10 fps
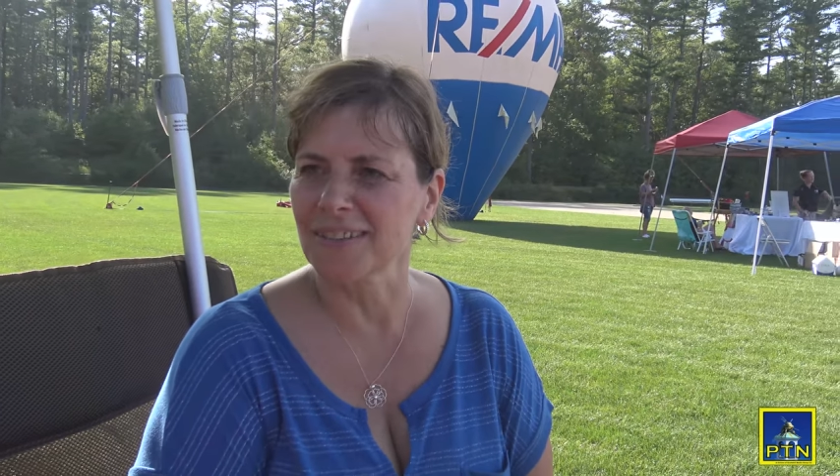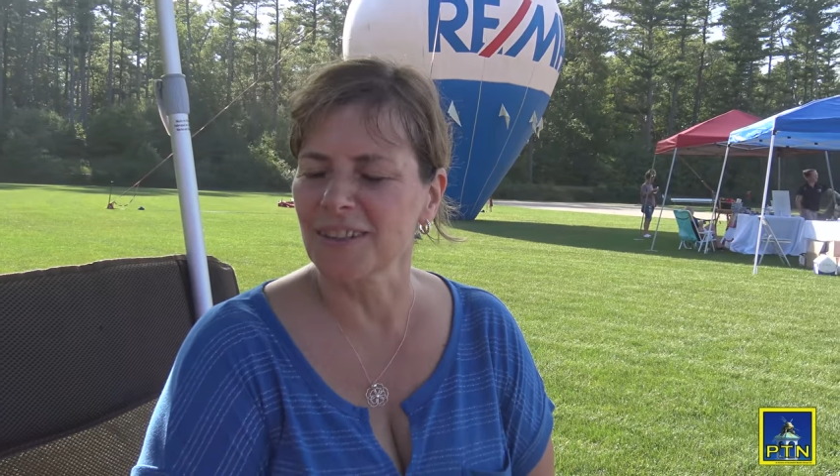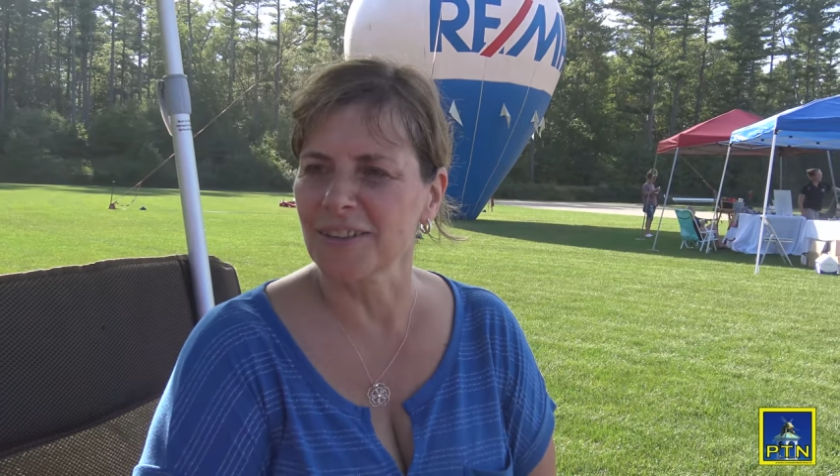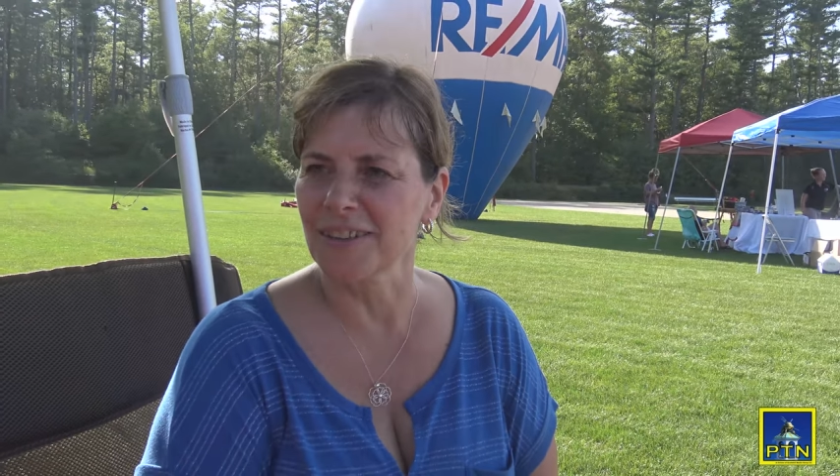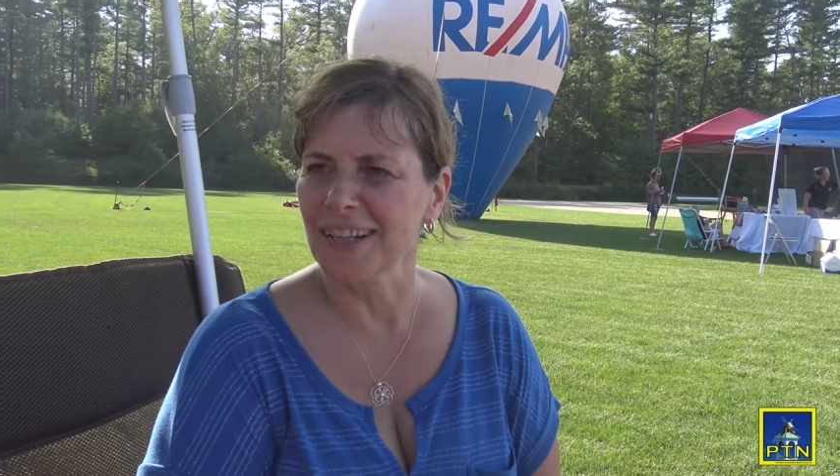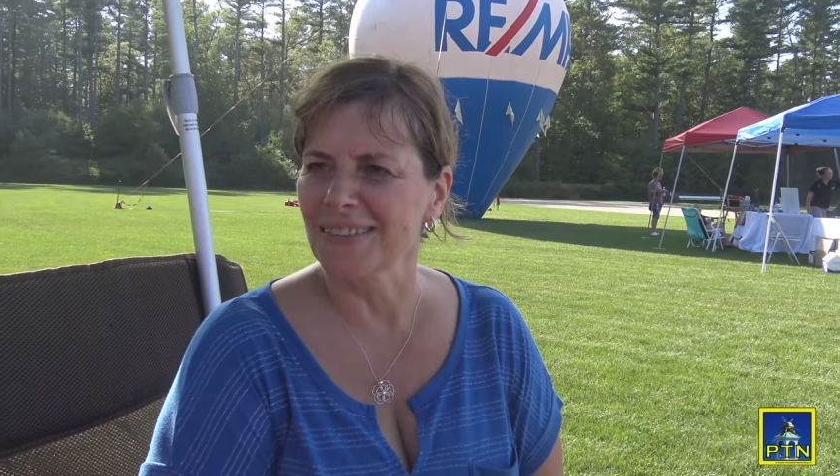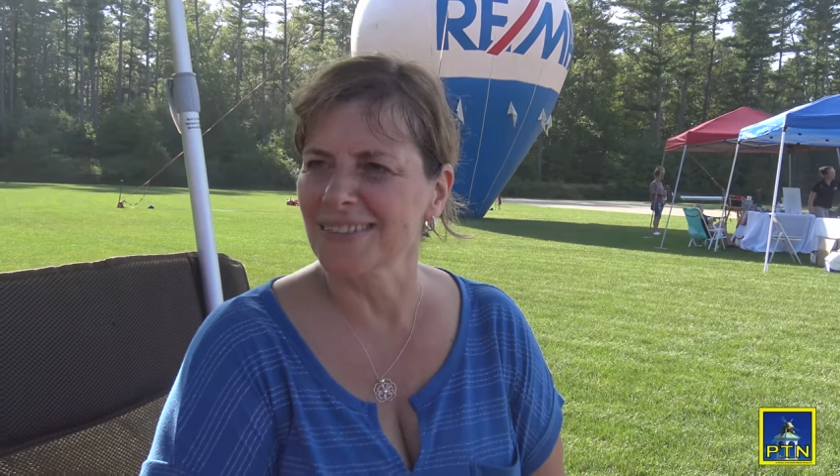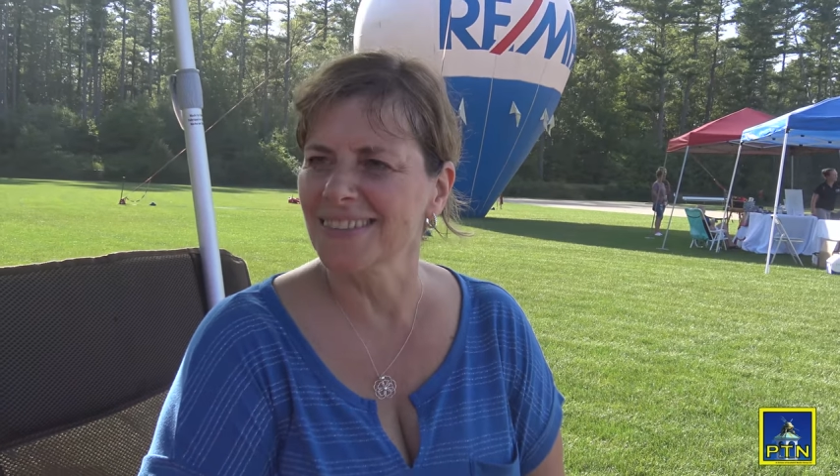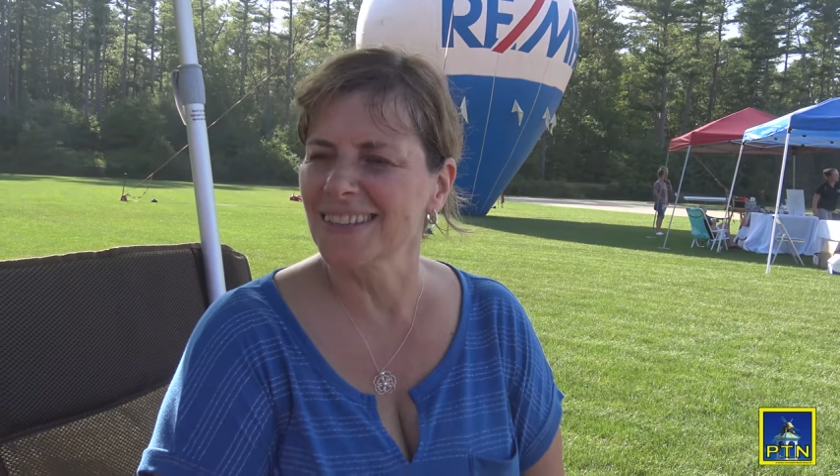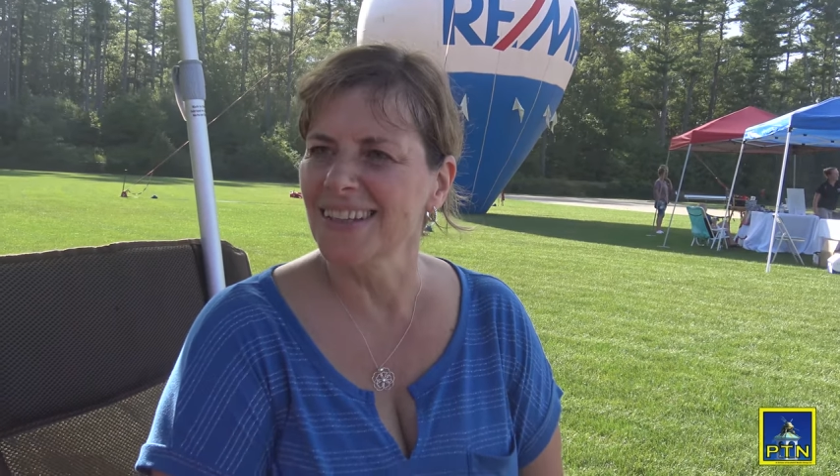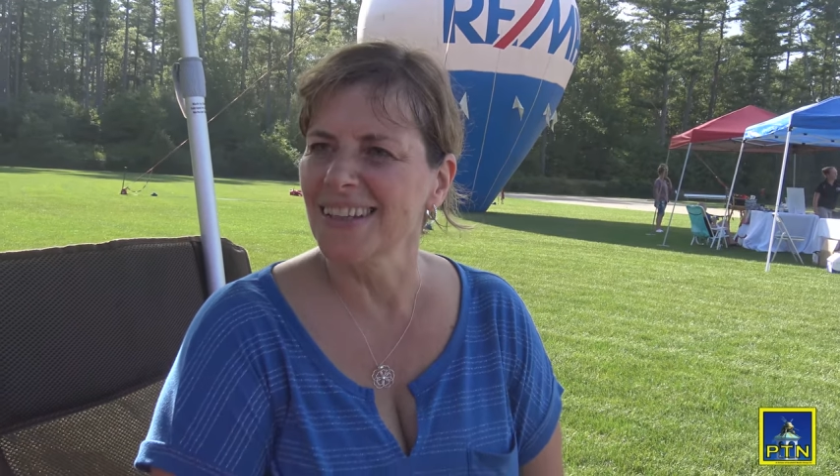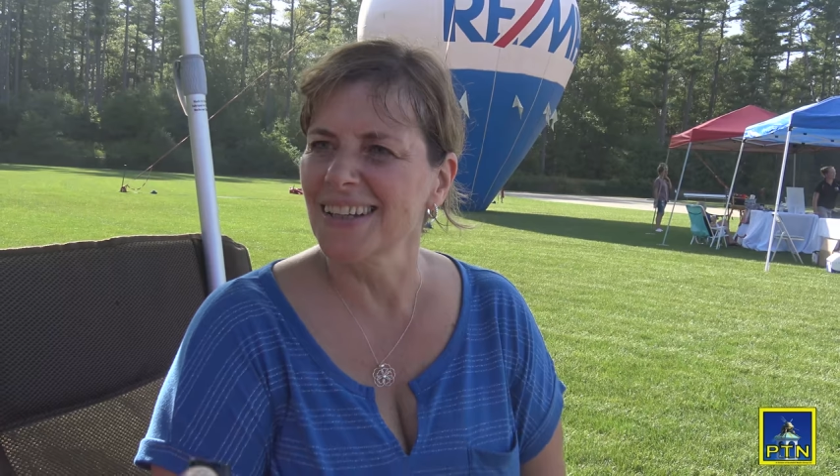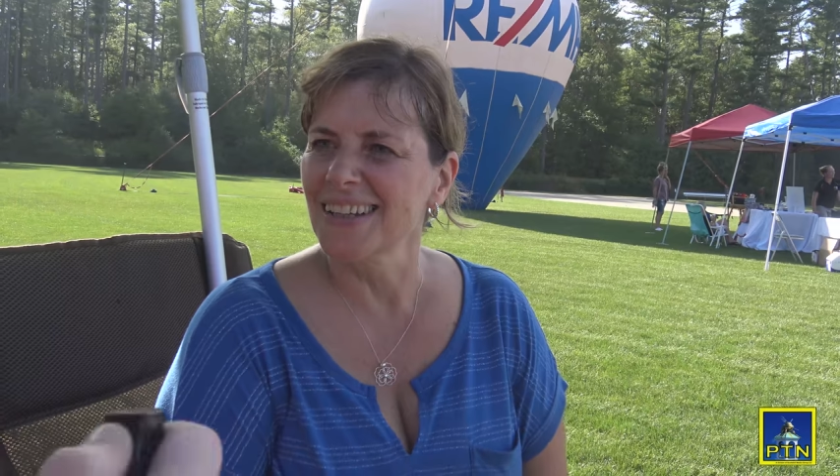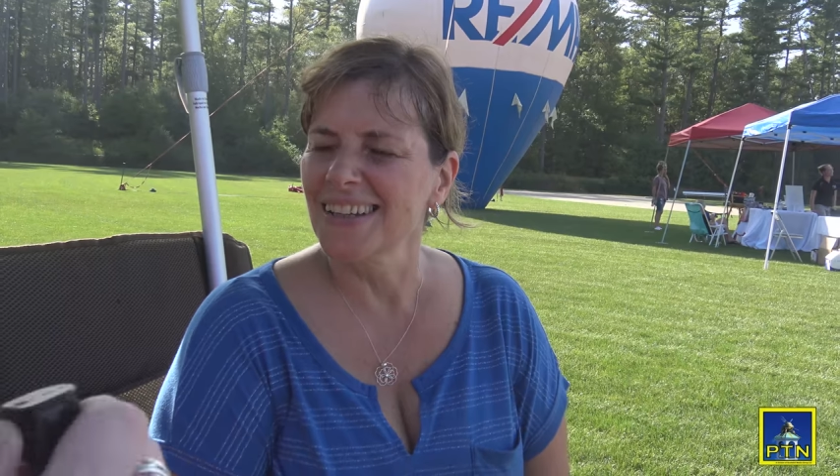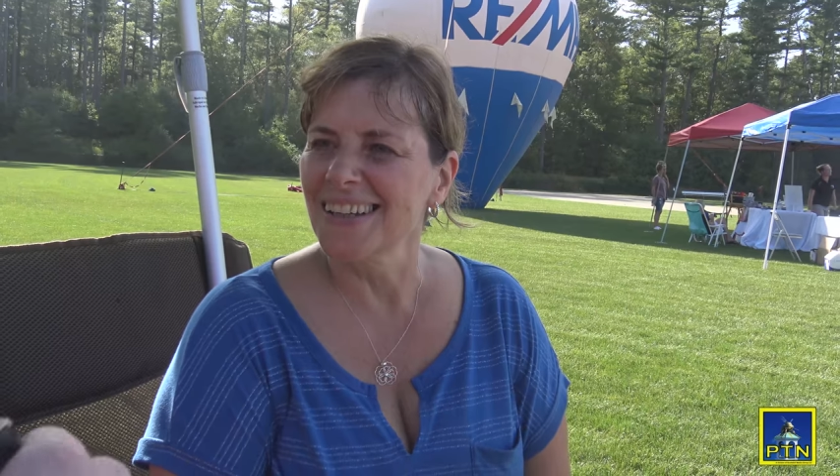event, good turnout. What more
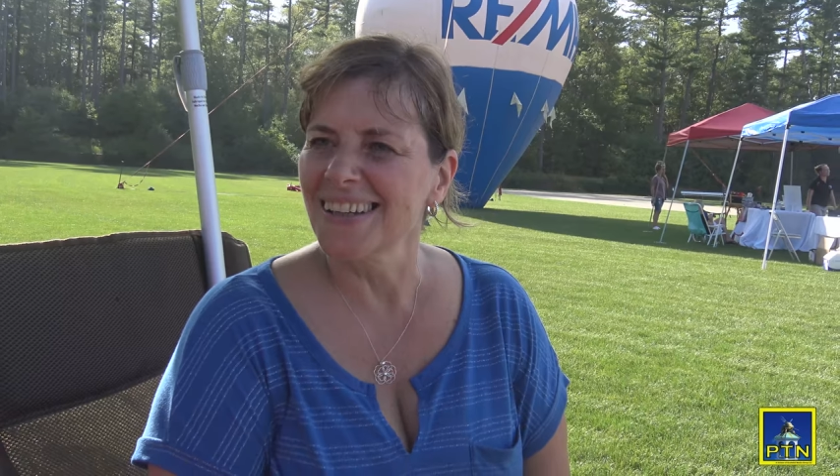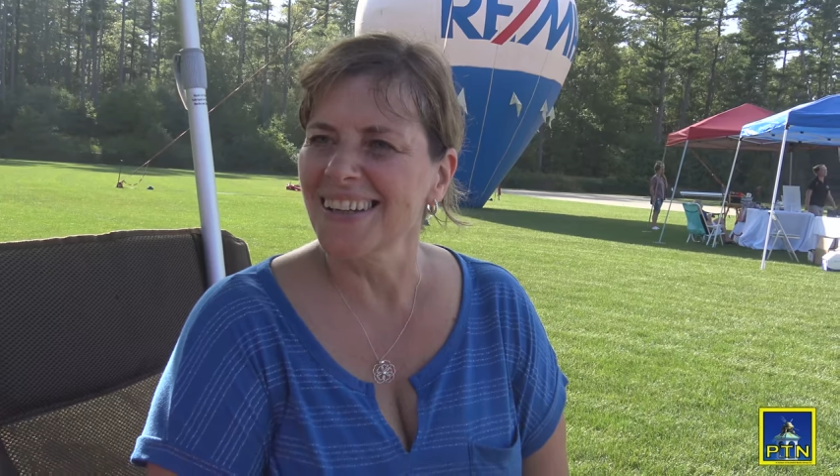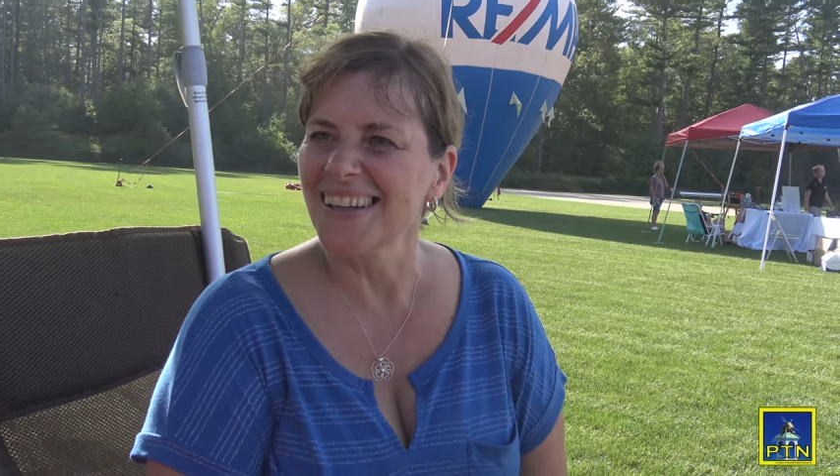could you ask for?